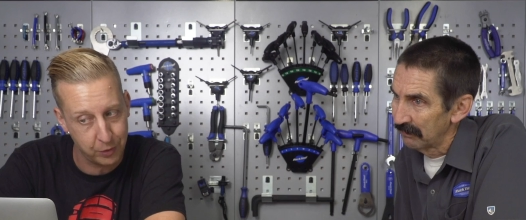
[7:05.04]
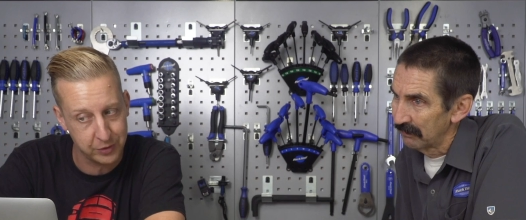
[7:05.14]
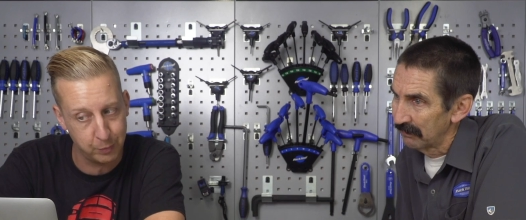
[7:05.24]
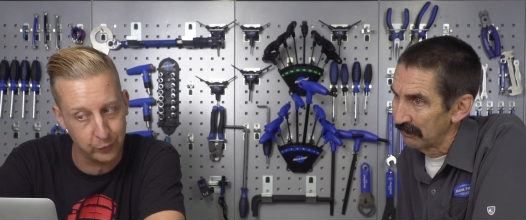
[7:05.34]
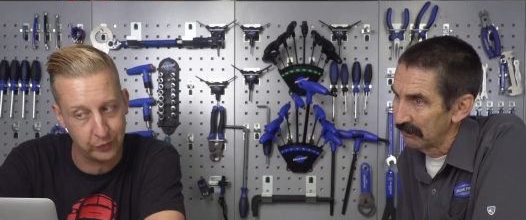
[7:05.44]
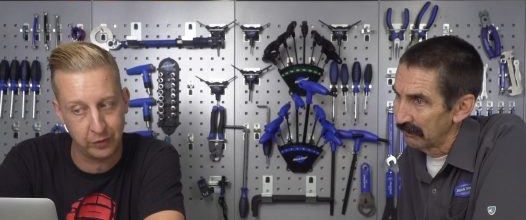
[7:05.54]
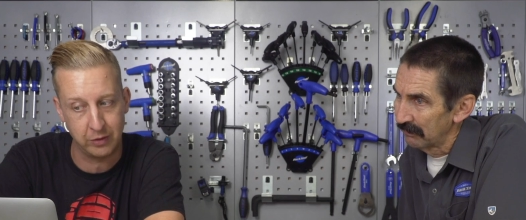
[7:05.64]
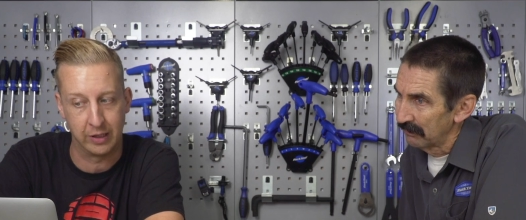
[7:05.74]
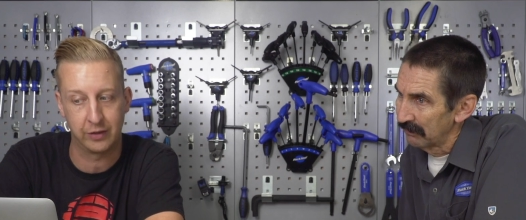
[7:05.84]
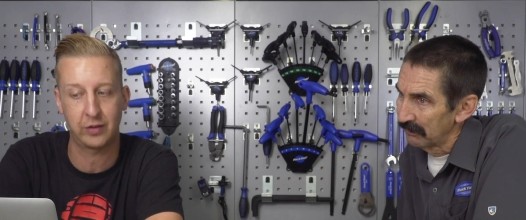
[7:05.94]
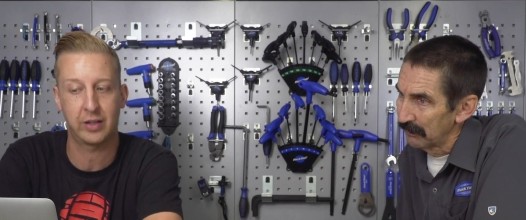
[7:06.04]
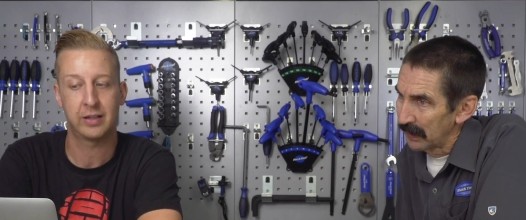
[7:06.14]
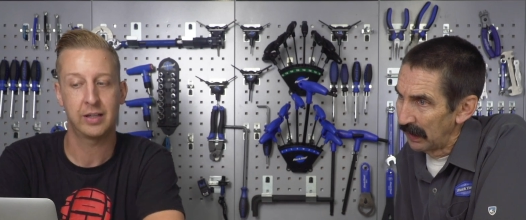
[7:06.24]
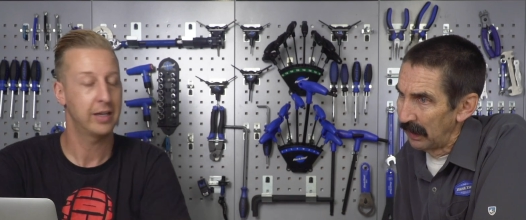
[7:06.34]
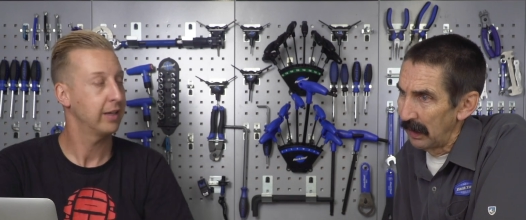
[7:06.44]
Speaker 1: possible to do this?
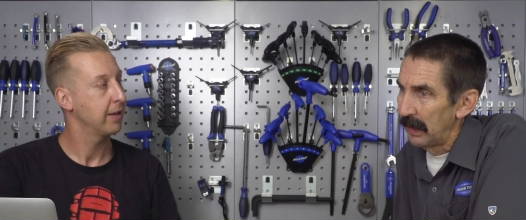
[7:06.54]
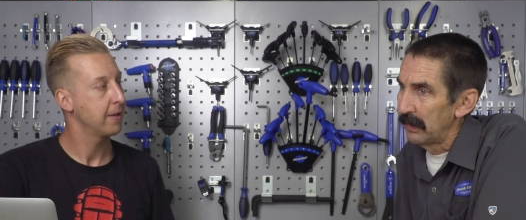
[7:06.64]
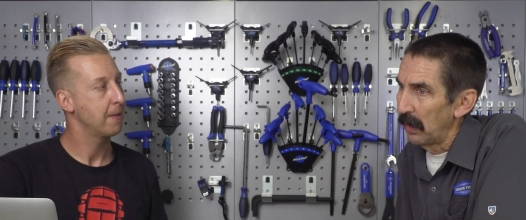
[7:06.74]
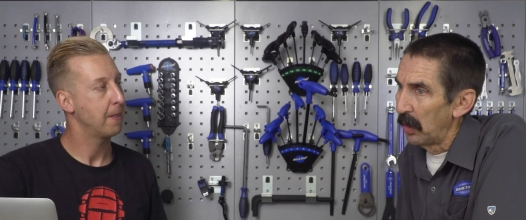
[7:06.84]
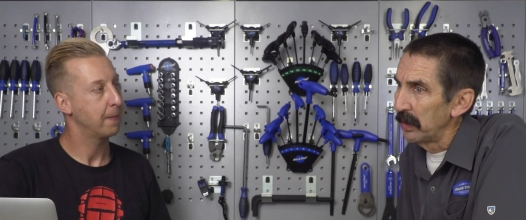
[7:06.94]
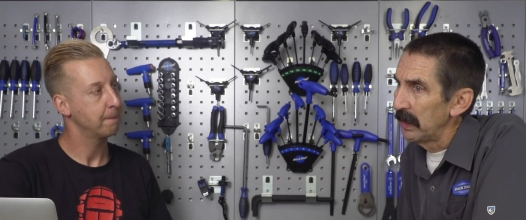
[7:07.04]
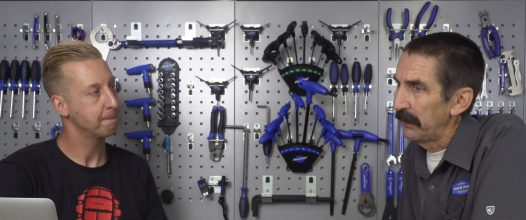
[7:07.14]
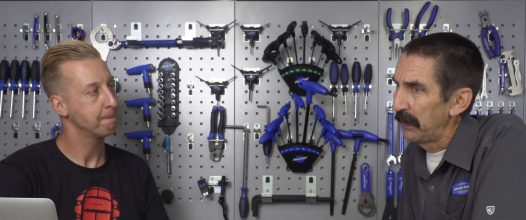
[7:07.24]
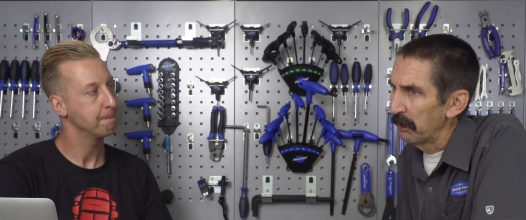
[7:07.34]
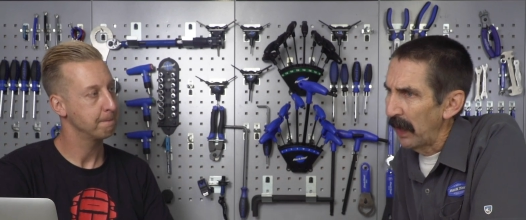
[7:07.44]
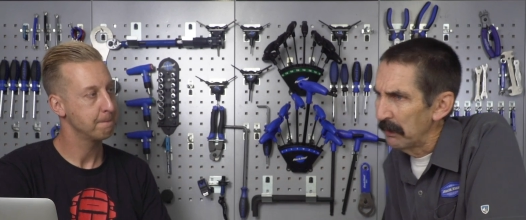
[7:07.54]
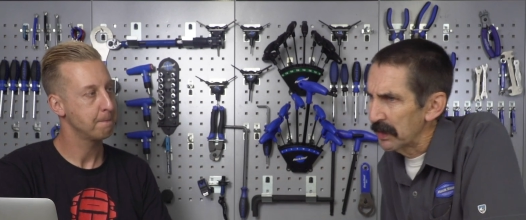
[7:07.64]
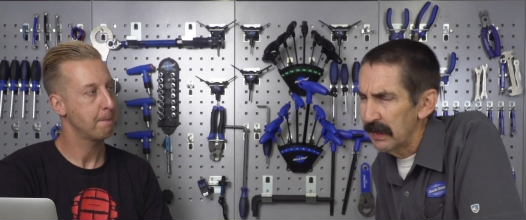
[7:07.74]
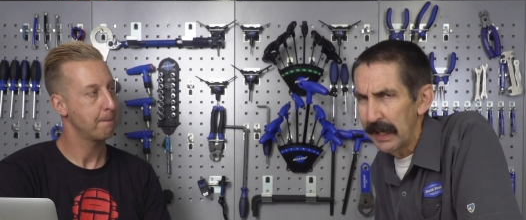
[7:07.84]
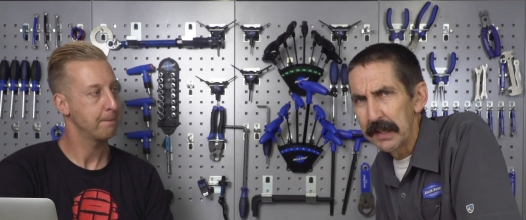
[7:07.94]
Uh, only if you
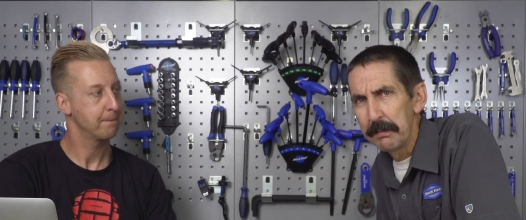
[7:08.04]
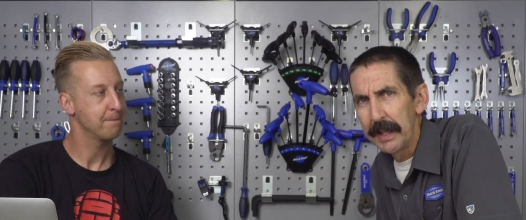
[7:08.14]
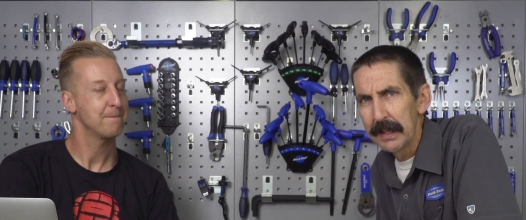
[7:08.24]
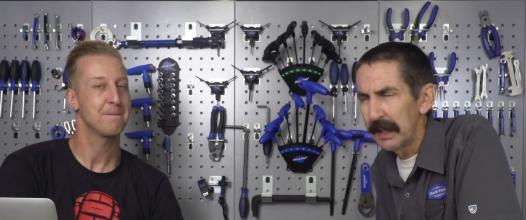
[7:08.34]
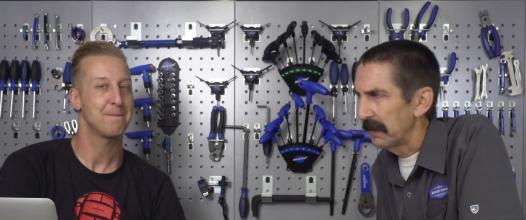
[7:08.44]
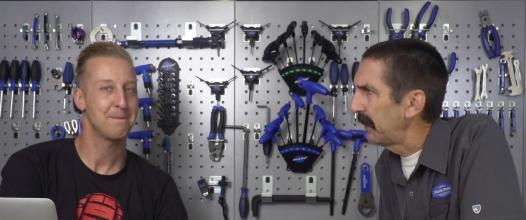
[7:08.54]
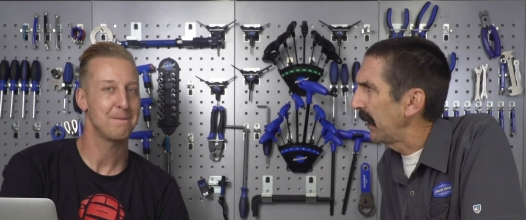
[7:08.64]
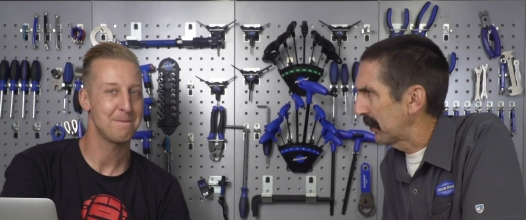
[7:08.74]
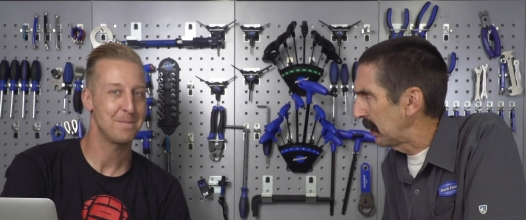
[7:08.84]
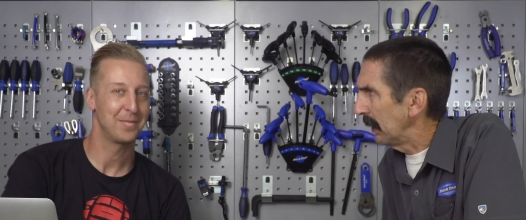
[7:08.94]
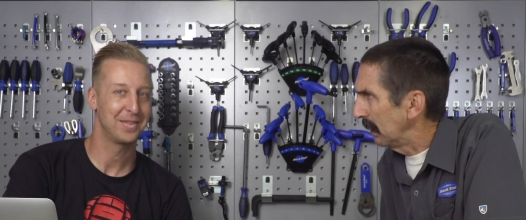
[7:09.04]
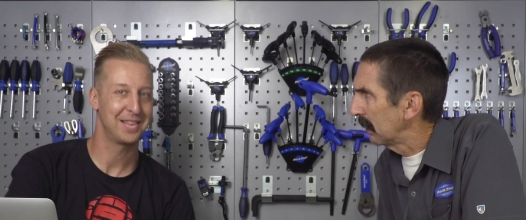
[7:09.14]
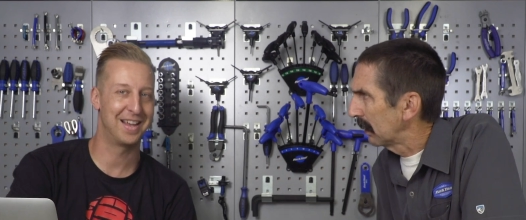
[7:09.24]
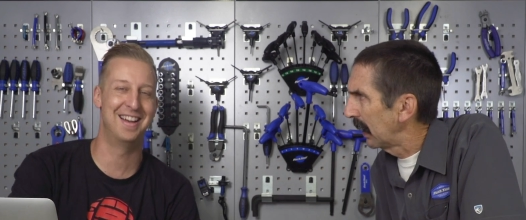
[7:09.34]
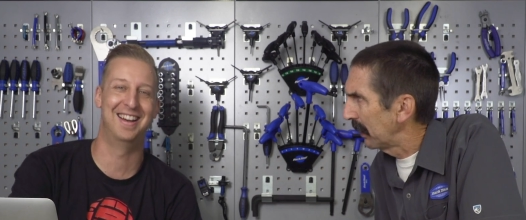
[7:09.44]
promise not to make it a fixie.
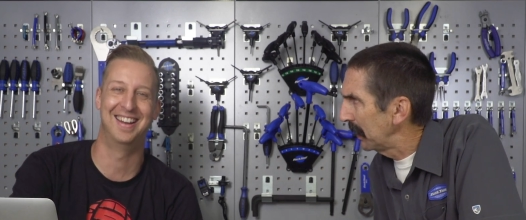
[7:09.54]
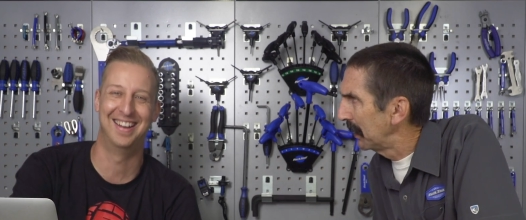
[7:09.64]
Harry.